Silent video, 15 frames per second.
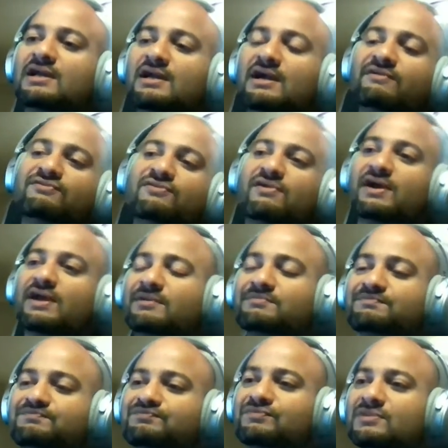after I
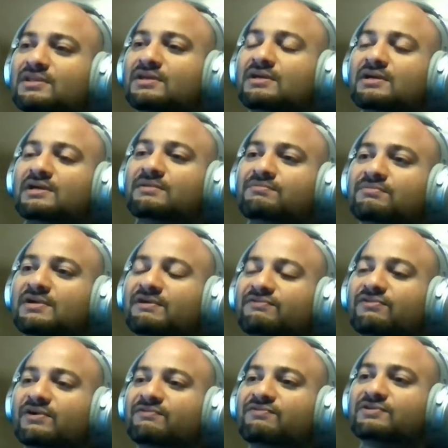
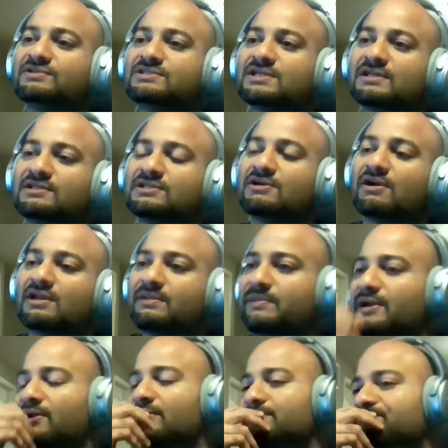finish done talking
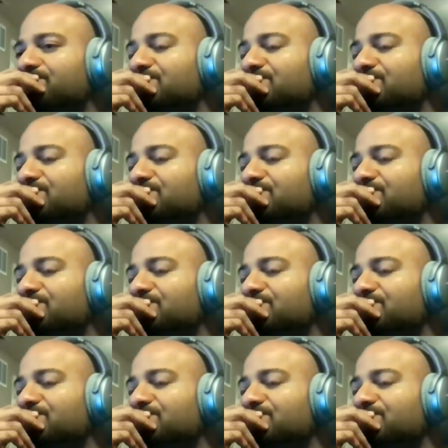about it.